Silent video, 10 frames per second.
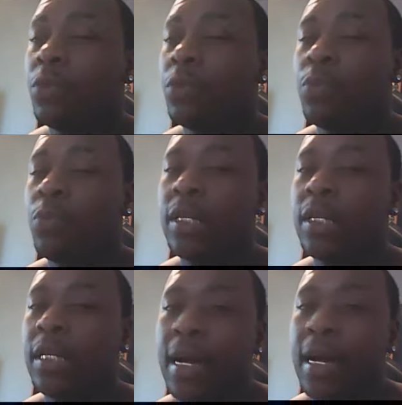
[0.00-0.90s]
1
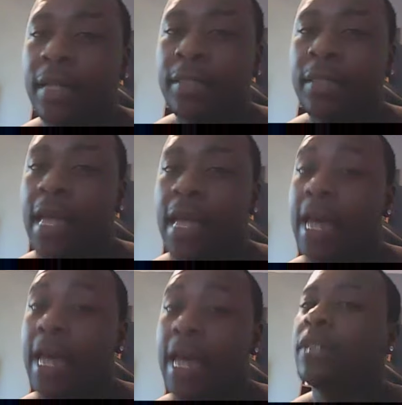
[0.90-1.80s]
o'clock
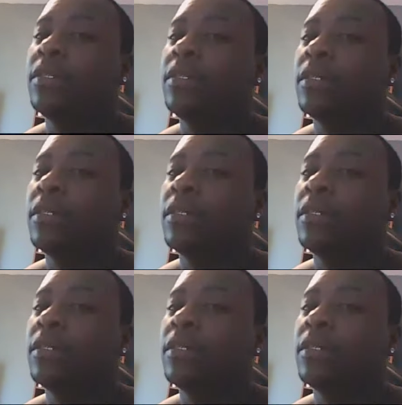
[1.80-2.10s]
after I took